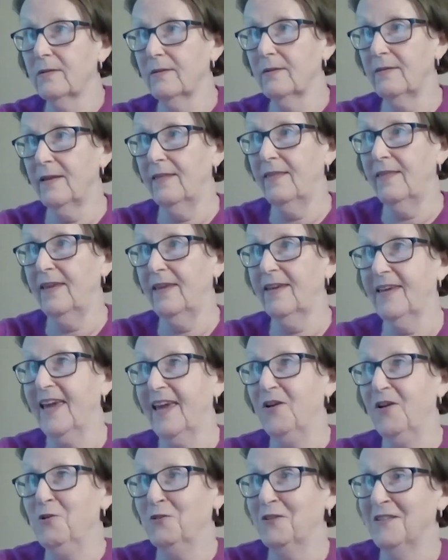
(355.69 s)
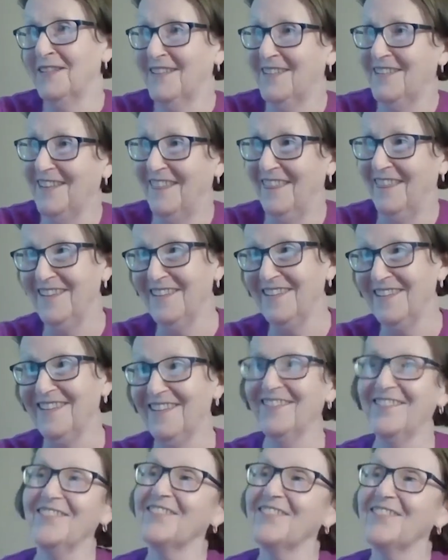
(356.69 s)
than the accountants and
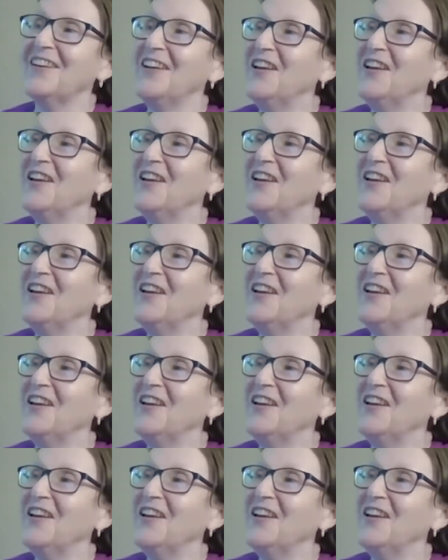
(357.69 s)
deals.